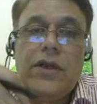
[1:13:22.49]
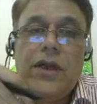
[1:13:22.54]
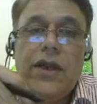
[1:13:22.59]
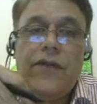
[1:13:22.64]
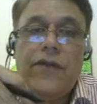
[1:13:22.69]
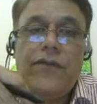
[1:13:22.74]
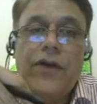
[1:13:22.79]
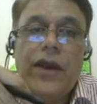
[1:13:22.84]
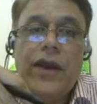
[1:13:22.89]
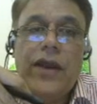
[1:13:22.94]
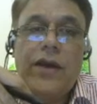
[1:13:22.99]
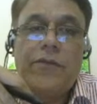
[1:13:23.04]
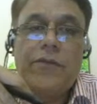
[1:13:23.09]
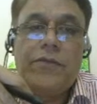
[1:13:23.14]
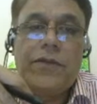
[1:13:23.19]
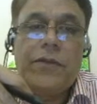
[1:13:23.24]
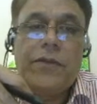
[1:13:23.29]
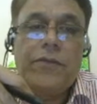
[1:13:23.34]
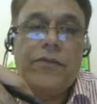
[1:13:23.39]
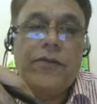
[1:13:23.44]
If I
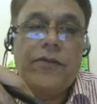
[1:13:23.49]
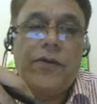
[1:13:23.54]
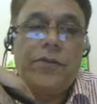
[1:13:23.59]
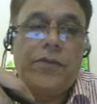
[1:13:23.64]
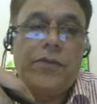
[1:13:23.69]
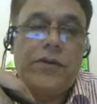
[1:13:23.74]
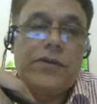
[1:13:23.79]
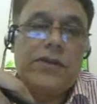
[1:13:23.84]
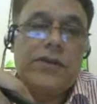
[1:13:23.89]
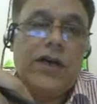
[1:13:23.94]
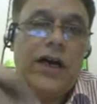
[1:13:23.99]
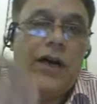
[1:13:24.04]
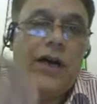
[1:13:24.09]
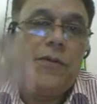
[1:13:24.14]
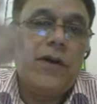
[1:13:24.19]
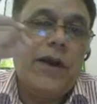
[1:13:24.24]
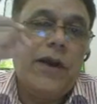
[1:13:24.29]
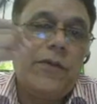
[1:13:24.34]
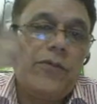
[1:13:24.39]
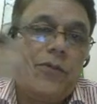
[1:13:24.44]
am from Punjab,
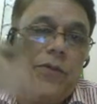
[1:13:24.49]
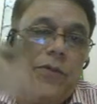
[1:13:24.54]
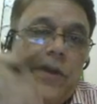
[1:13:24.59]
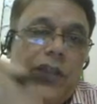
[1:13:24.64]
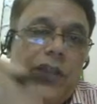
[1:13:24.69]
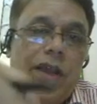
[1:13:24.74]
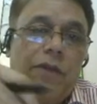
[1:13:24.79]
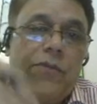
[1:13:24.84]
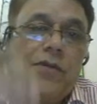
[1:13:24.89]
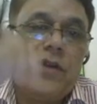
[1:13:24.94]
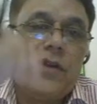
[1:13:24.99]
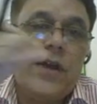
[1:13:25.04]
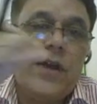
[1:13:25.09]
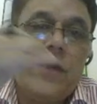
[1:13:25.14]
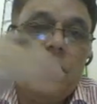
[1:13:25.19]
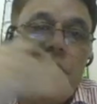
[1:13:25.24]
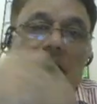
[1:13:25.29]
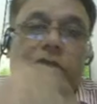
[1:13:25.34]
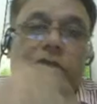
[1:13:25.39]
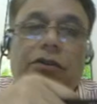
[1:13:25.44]
I am speaking
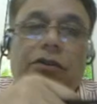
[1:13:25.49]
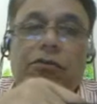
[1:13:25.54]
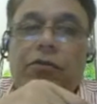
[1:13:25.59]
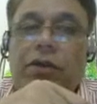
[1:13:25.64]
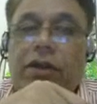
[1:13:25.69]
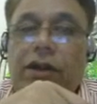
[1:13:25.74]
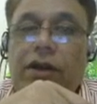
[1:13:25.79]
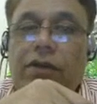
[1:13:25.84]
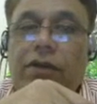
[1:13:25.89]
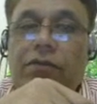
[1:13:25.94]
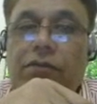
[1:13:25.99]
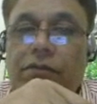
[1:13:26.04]
Punjabi, that it means that